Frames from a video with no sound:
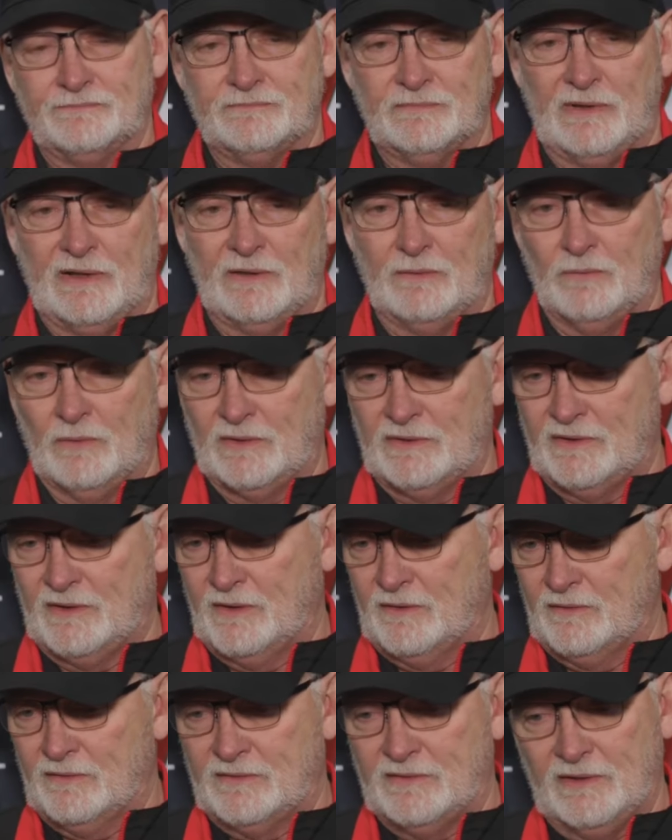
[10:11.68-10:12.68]
in what the
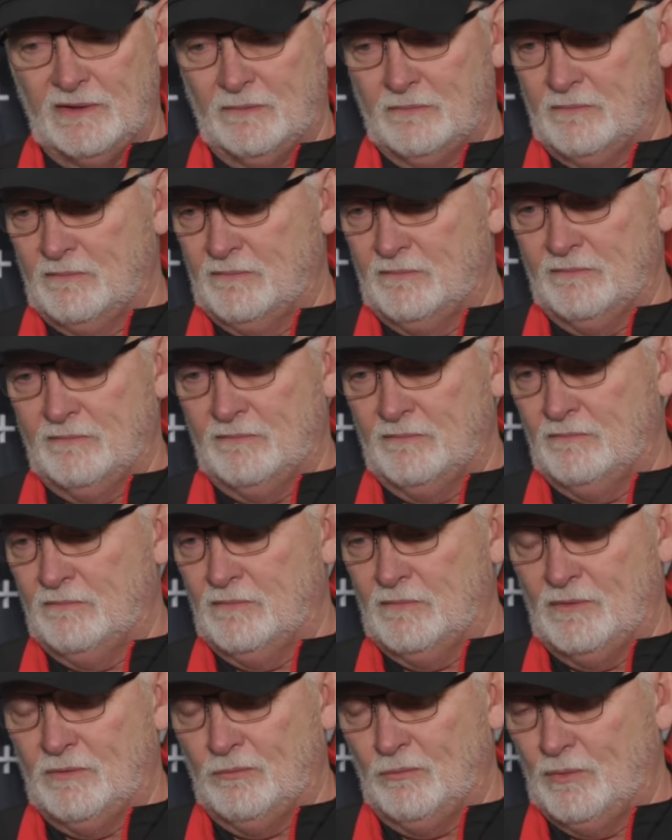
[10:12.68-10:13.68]
other team,
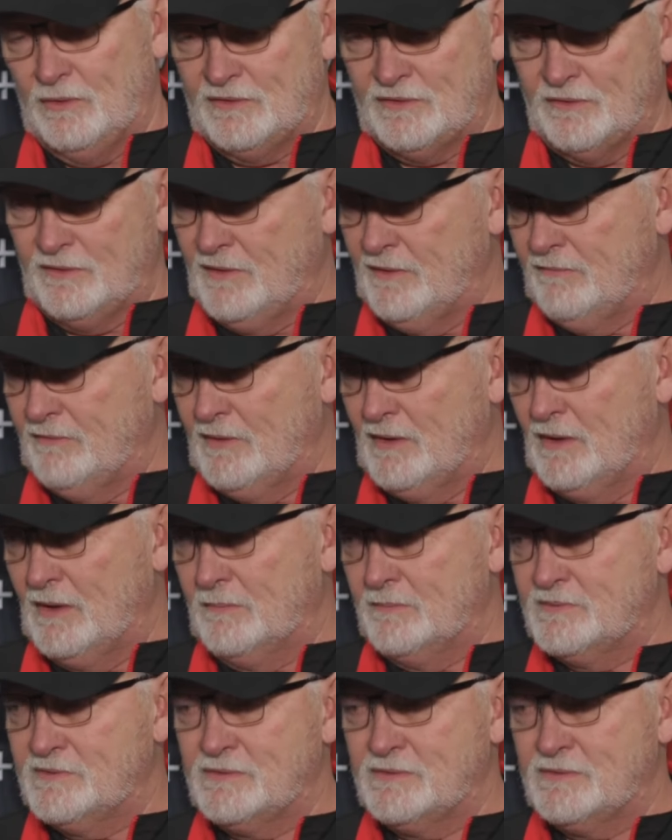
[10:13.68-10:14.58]
what they're giving up.